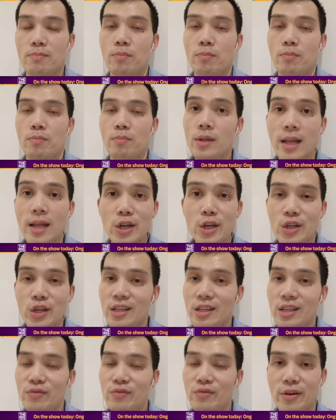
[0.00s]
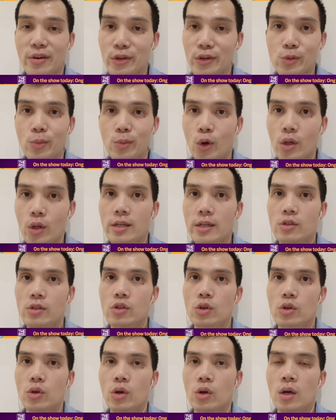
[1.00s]
and the population is very small
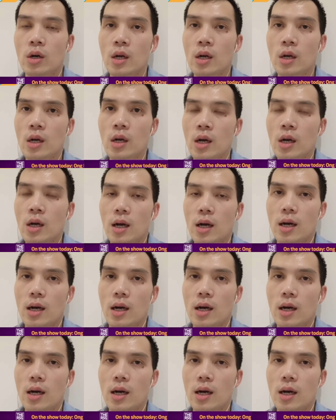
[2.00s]
here, so.